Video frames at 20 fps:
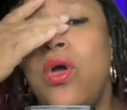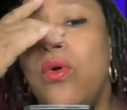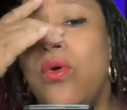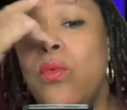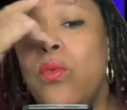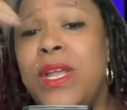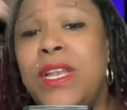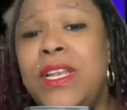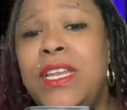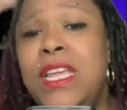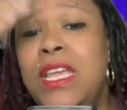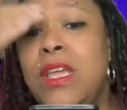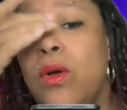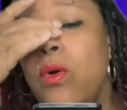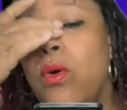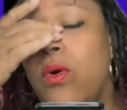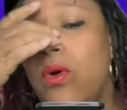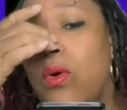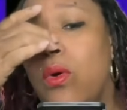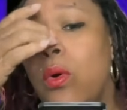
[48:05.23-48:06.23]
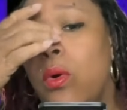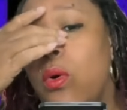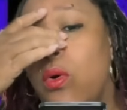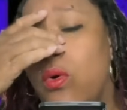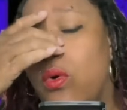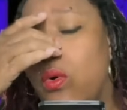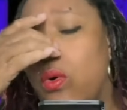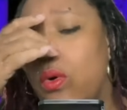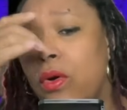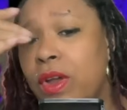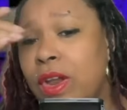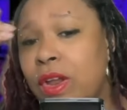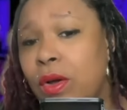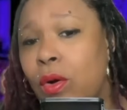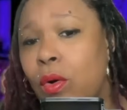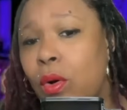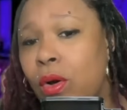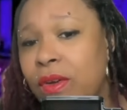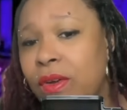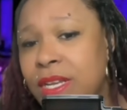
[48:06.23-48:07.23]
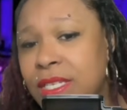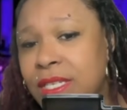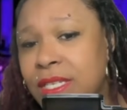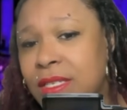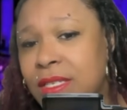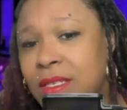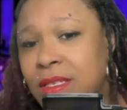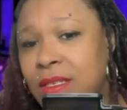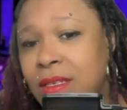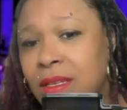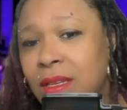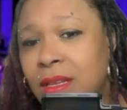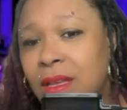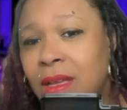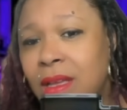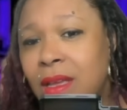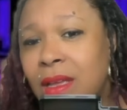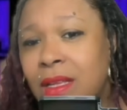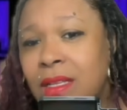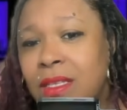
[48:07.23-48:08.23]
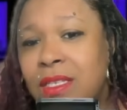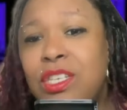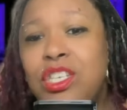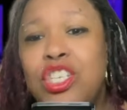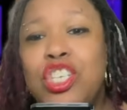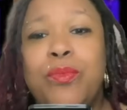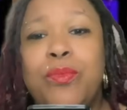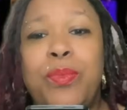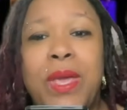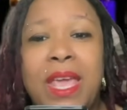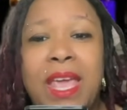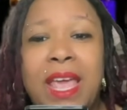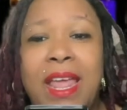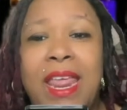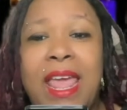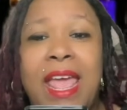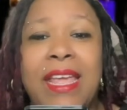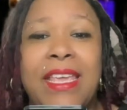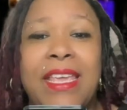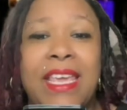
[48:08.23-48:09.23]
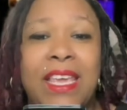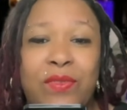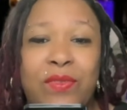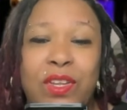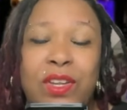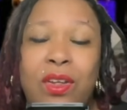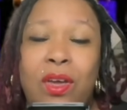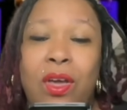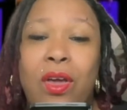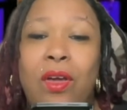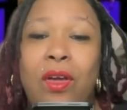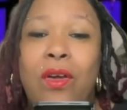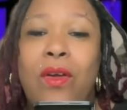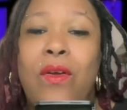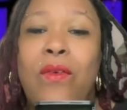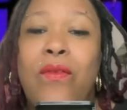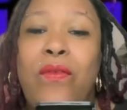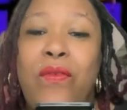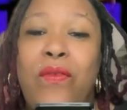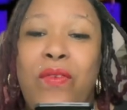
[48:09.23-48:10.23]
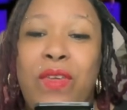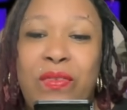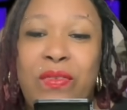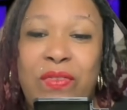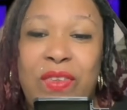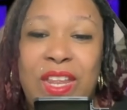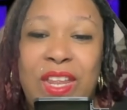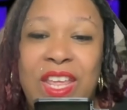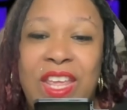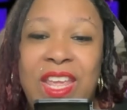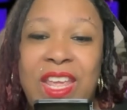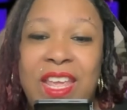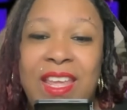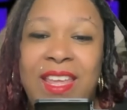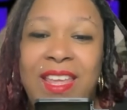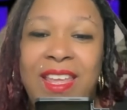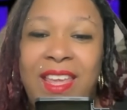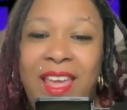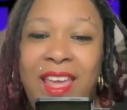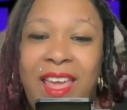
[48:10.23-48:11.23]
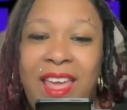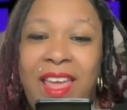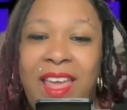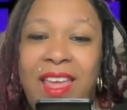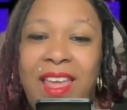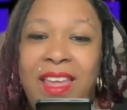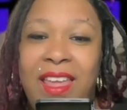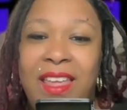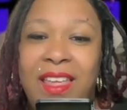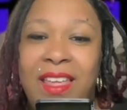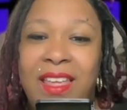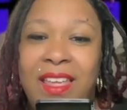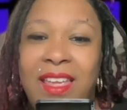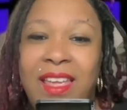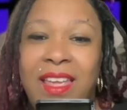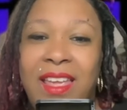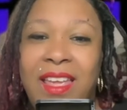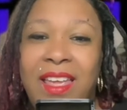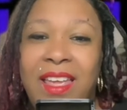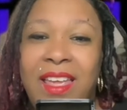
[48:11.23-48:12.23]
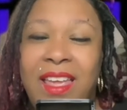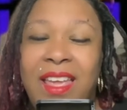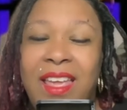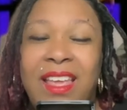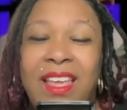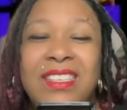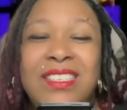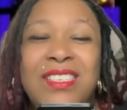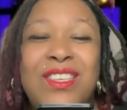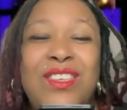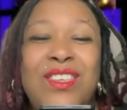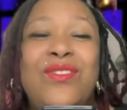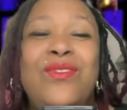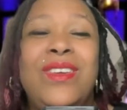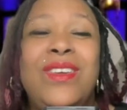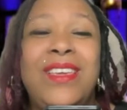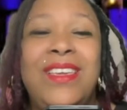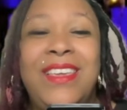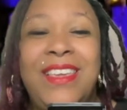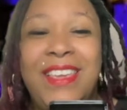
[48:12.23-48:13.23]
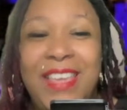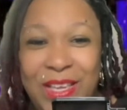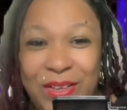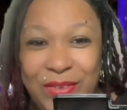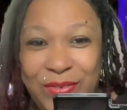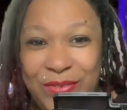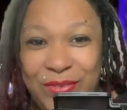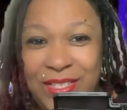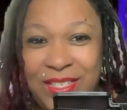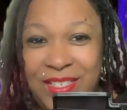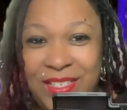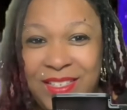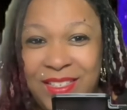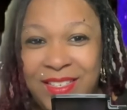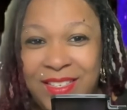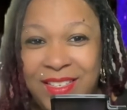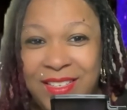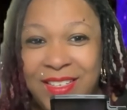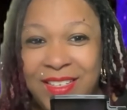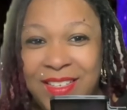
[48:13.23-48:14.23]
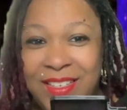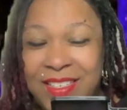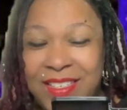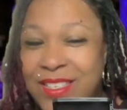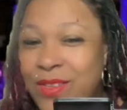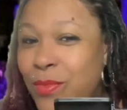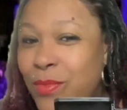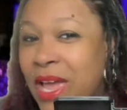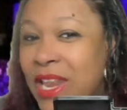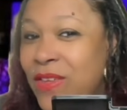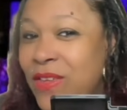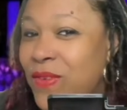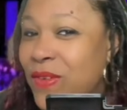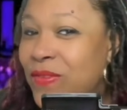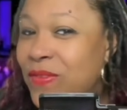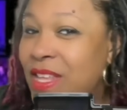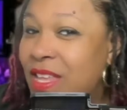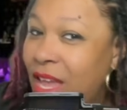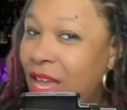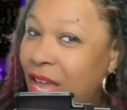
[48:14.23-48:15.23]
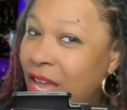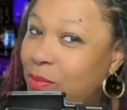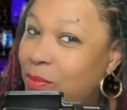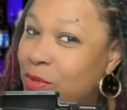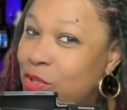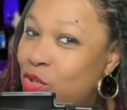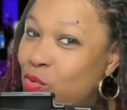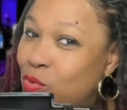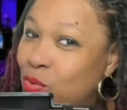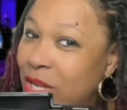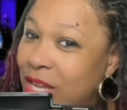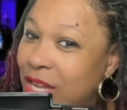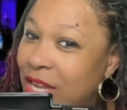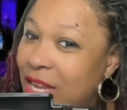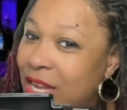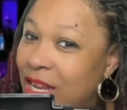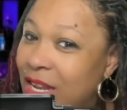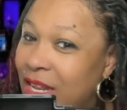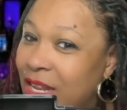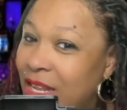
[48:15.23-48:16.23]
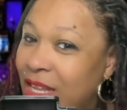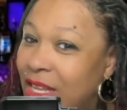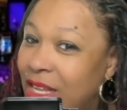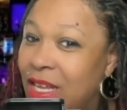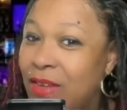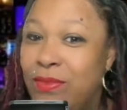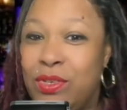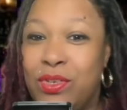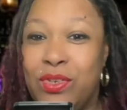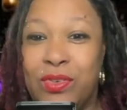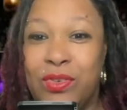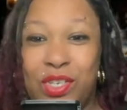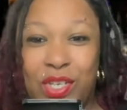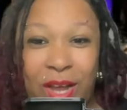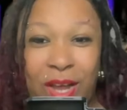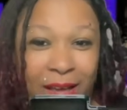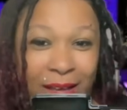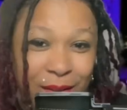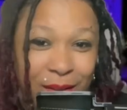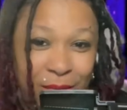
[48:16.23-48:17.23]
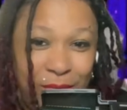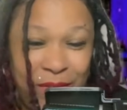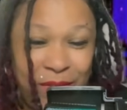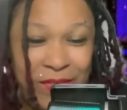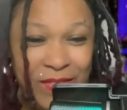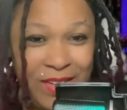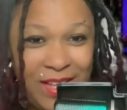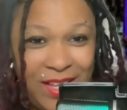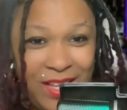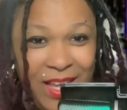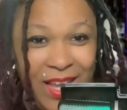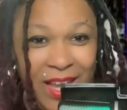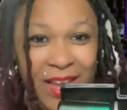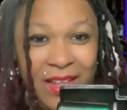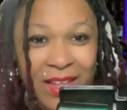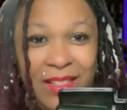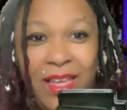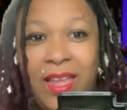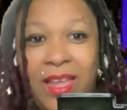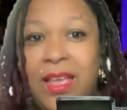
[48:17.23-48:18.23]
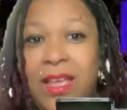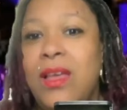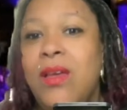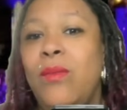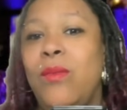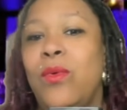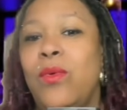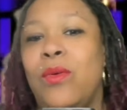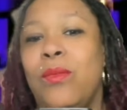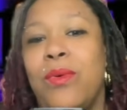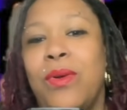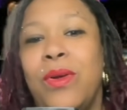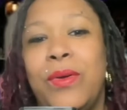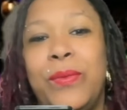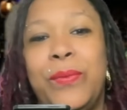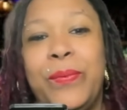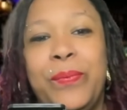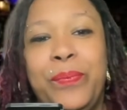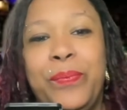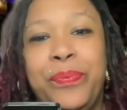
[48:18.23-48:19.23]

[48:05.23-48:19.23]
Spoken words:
Wendy Orist to Japan and gifted her 50K. So you can gift somebody 50K, but you can't gift your child 50K? Like, come on, bro.